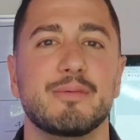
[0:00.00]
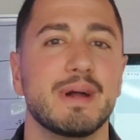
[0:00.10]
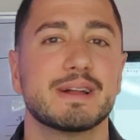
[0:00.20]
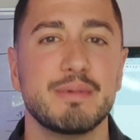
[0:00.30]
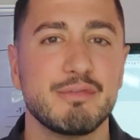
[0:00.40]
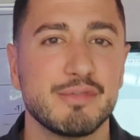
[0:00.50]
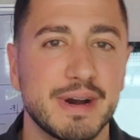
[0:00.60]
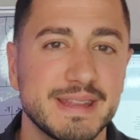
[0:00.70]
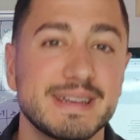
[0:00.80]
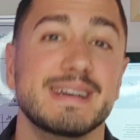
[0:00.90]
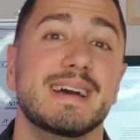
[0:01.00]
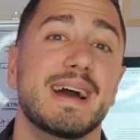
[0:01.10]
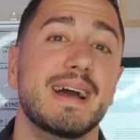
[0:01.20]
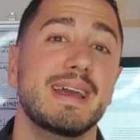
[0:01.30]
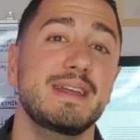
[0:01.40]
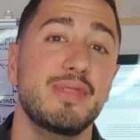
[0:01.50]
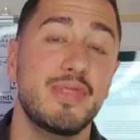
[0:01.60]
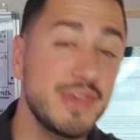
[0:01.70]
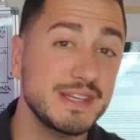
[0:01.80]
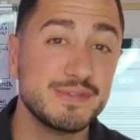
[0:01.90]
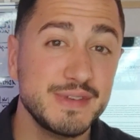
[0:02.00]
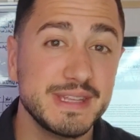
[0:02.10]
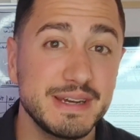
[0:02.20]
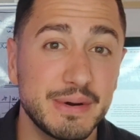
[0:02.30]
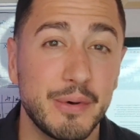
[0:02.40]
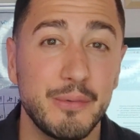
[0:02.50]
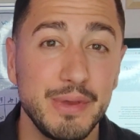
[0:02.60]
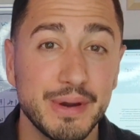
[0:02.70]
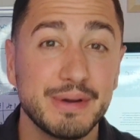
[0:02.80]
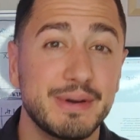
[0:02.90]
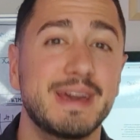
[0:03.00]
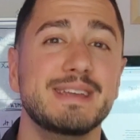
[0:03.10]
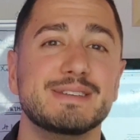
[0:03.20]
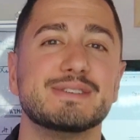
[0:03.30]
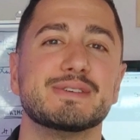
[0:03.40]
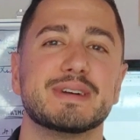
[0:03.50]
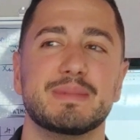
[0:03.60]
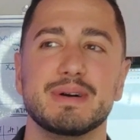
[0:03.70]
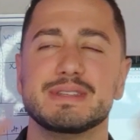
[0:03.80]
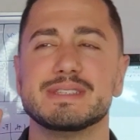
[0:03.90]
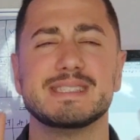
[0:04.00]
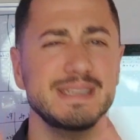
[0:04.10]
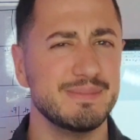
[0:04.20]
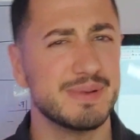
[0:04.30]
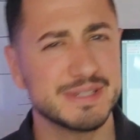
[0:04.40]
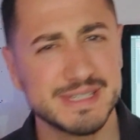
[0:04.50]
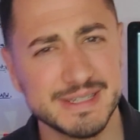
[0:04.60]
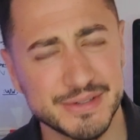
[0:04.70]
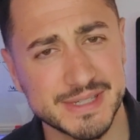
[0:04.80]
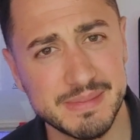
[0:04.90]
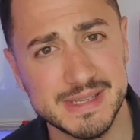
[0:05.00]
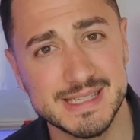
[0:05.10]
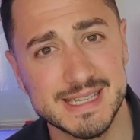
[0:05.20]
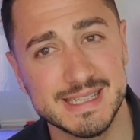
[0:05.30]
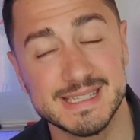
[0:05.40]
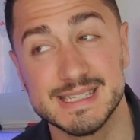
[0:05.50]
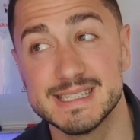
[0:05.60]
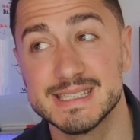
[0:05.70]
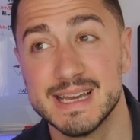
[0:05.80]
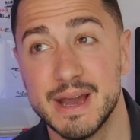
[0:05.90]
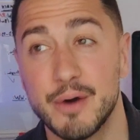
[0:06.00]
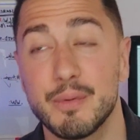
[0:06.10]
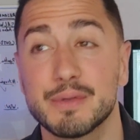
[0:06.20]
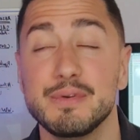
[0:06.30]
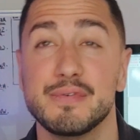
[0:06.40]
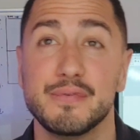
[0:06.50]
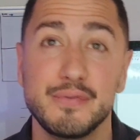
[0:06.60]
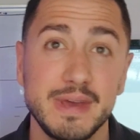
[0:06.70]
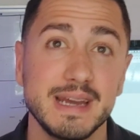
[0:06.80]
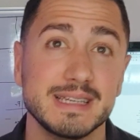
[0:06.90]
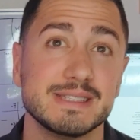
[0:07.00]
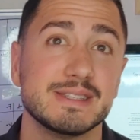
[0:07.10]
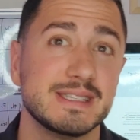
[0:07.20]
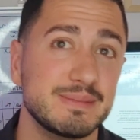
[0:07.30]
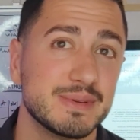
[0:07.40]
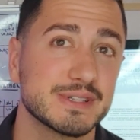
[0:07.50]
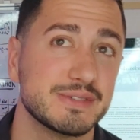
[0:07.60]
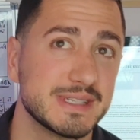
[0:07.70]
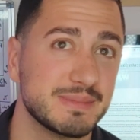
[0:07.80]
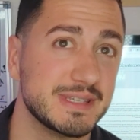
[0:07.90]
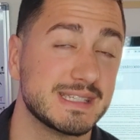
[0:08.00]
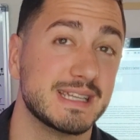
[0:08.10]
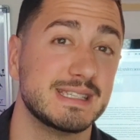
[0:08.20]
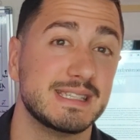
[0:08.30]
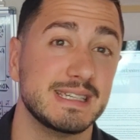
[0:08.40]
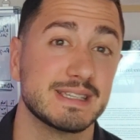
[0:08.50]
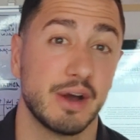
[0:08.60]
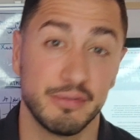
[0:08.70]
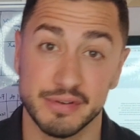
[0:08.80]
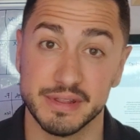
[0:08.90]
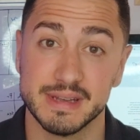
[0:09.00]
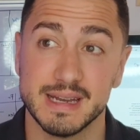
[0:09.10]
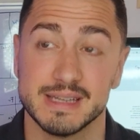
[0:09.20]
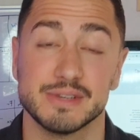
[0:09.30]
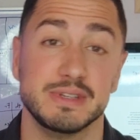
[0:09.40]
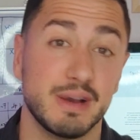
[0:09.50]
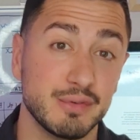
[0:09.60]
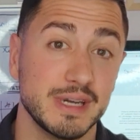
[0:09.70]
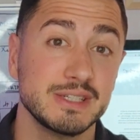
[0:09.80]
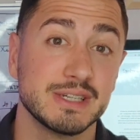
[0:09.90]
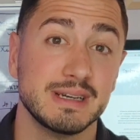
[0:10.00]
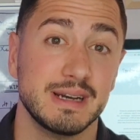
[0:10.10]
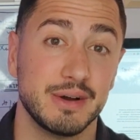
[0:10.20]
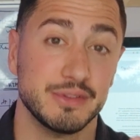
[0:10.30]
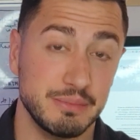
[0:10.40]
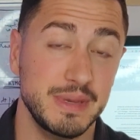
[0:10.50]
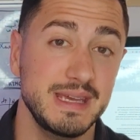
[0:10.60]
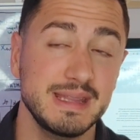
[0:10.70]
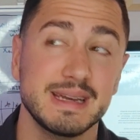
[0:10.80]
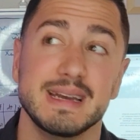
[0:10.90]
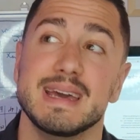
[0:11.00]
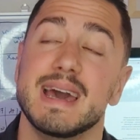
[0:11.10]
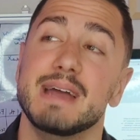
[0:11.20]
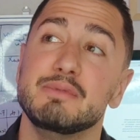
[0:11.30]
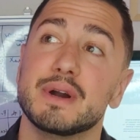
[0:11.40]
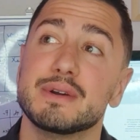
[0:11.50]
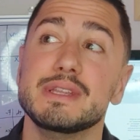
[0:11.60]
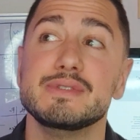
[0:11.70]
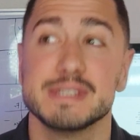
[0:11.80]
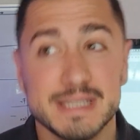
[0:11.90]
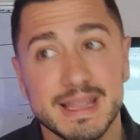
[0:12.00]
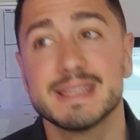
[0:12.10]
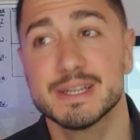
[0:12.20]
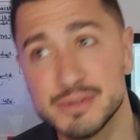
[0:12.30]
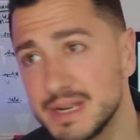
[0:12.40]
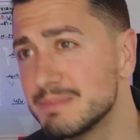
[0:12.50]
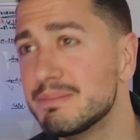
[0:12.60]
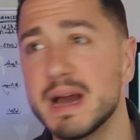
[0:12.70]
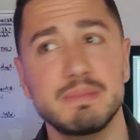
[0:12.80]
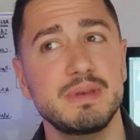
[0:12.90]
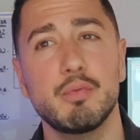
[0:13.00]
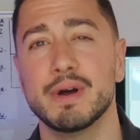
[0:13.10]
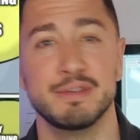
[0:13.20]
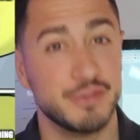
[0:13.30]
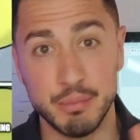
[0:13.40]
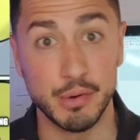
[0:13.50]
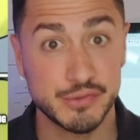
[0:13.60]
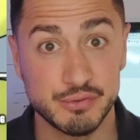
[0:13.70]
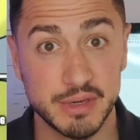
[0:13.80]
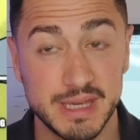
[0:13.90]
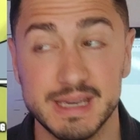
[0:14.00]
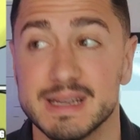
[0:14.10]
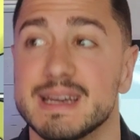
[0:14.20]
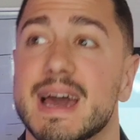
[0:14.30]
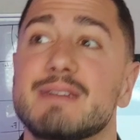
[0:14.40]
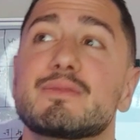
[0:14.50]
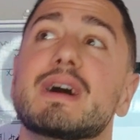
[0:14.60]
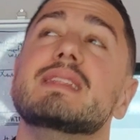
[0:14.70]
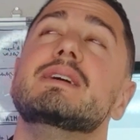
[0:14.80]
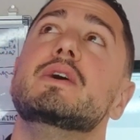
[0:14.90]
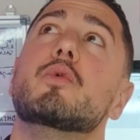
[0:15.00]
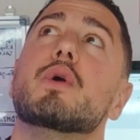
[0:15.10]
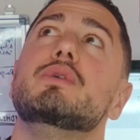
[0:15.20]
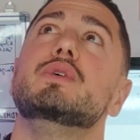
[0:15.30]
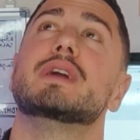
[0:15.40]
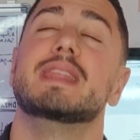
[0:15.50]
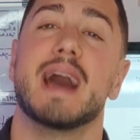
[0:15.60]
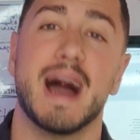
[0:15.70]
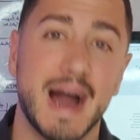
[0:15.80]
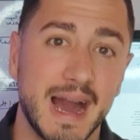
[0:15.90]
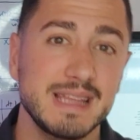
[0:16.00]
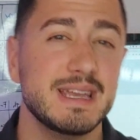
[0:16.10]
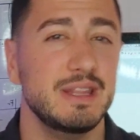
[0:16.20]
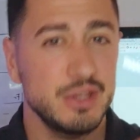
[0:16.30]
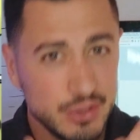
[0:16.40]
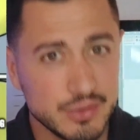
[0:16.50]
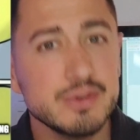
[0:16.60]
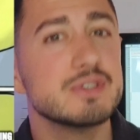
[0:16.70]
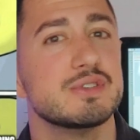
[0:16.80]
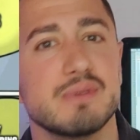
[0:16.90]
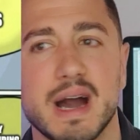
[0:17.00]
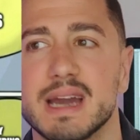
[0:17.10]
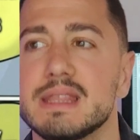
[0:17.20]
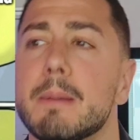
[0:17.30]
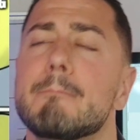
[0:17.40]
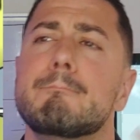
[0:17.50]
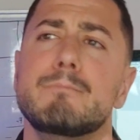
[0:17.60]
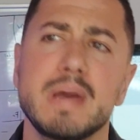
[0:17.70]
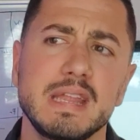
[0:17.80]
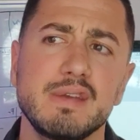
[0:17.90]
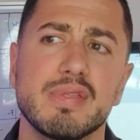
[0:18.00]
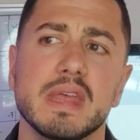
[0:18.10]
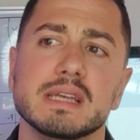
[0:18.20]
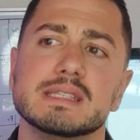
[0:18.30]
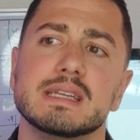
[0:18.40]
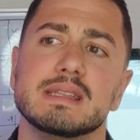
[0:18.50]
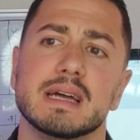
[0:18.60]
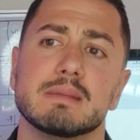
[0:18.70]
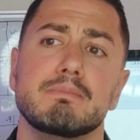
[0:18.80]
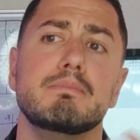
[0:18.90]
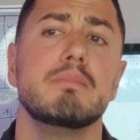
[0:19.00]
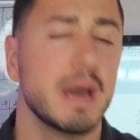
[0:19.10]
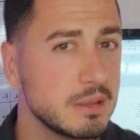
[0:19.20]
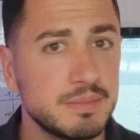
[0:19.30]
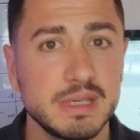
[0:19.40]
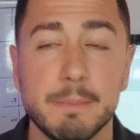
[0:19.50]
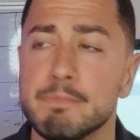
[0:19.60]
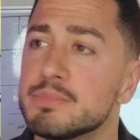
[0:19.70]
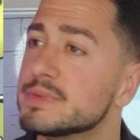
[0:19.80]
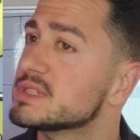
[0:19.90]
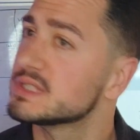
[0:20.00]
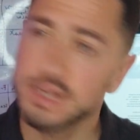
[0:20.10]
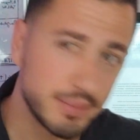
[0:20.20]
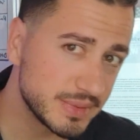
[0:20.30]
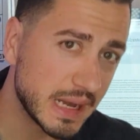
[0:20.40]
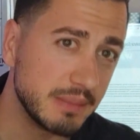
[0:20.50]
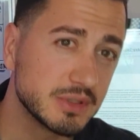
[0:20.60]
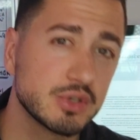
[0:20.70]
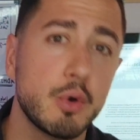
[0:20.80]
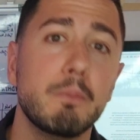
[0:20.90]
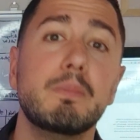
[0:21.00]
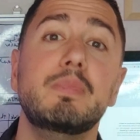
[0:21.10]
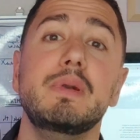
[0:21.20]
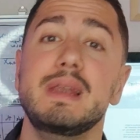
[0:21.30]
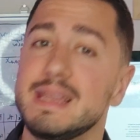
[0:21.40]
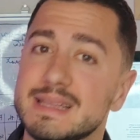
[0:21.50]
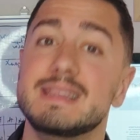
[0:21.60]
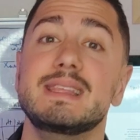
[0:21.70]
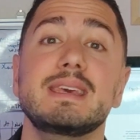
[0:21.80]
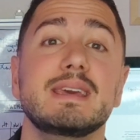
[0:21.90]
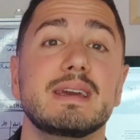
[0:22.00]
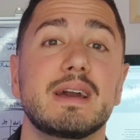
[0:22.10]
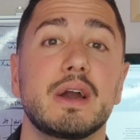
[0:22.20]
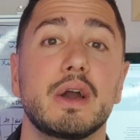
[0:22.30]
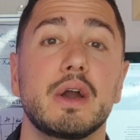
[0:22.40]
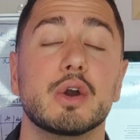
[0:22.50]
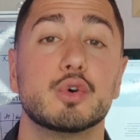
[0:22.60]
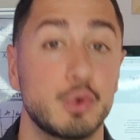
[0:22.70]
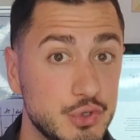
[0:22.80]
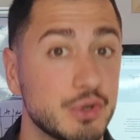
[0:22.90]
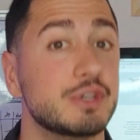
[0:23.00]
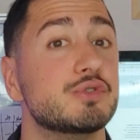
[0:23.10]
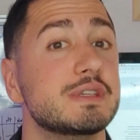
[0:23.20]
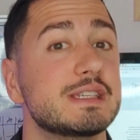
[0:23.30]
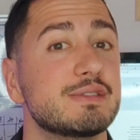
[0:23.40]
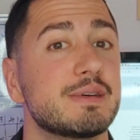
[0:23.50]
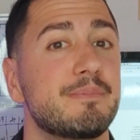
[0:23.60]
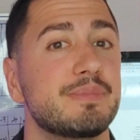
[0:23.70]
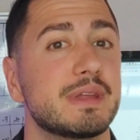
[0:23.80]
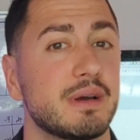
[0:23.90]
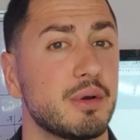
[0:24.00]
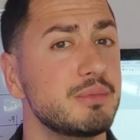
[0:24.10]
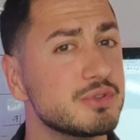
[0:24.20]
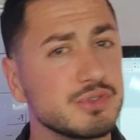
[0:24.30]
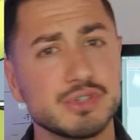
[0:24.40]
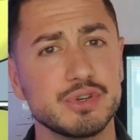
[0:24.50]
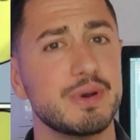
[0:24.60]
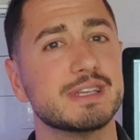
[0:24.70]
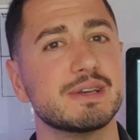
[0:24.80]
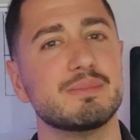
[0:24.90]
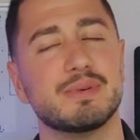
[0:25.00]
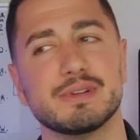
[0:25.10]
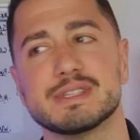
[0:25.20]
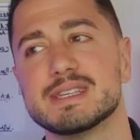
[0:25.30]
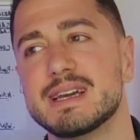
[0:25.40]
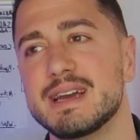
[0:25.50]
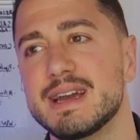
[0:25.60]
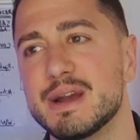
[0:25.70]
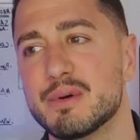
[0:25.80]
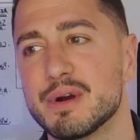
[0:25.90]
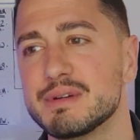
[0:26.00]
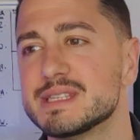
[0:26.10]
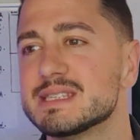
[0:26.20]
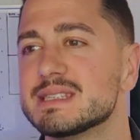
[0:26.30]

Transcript: Welcome everyone. In this video, we are going to talk about the simplest concept in statistics, or what we think is the simplest concept in statistics often. So the average, or the mean, and we are going to see that actually it might be one of the most tricky, and one where you can hide and use to hide many things, and that might be sometimes completely counterintuitive. I'm going to show examples where